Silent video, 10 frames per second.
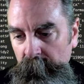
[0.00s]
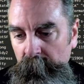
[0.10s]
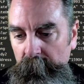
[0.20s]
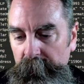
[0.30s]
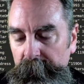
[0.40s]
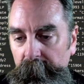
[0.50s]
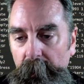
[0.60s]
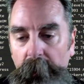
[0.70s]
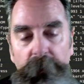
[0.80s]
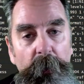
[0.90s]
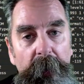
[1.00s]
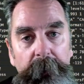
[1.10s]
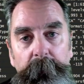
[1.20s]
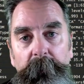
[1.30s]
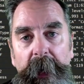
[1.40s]
I'll go ahead
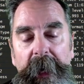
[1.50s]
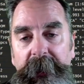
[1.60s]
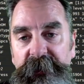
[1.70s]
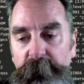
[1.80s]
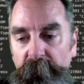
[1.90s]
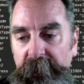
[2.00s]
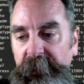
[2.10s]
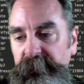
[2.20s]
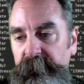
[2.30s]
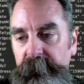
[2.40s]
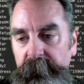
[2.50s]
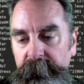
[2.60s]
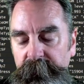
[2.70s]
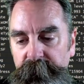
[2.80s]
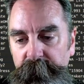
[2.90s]
and add in some links
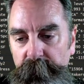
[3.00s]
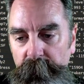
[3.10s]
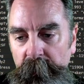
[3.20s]
to